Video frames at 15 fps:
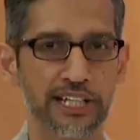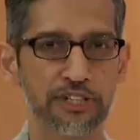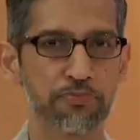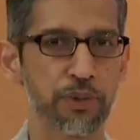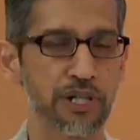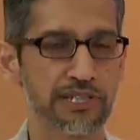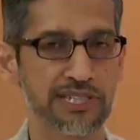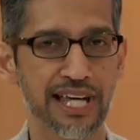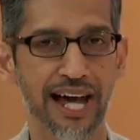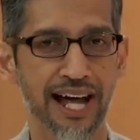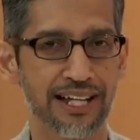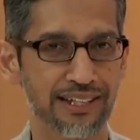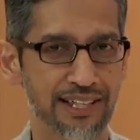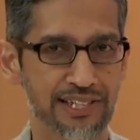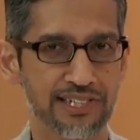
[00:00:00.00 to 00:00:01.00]
experts
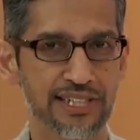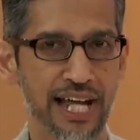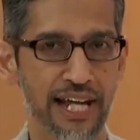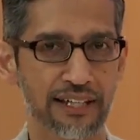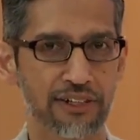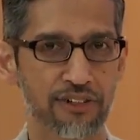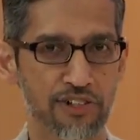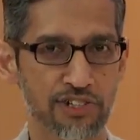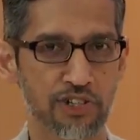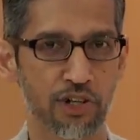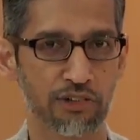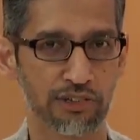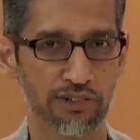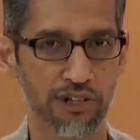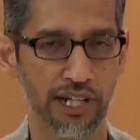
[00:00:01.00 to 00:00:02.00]
understand and
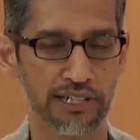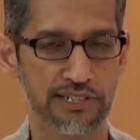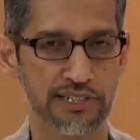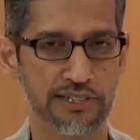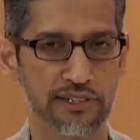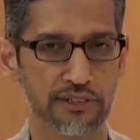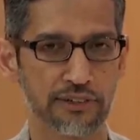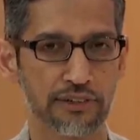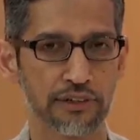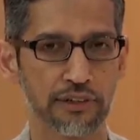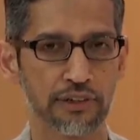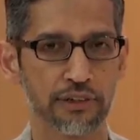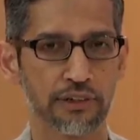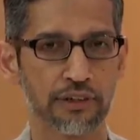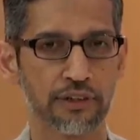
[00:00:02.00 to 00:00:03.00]
resolve threats.
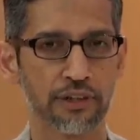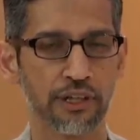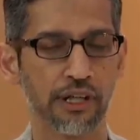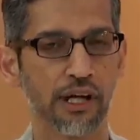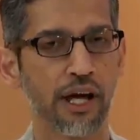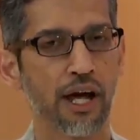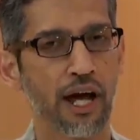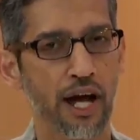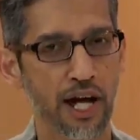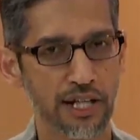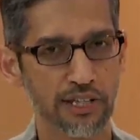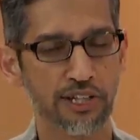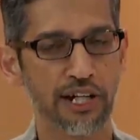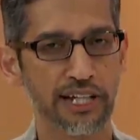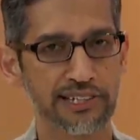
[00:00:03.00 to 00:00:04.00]

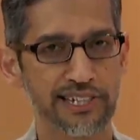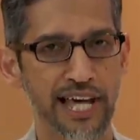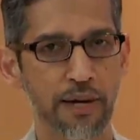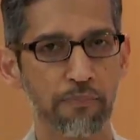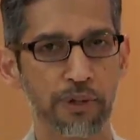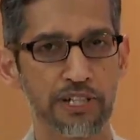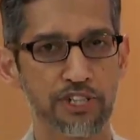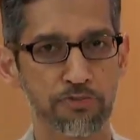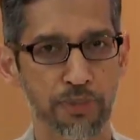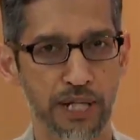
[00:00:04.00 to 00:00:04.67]
Another example is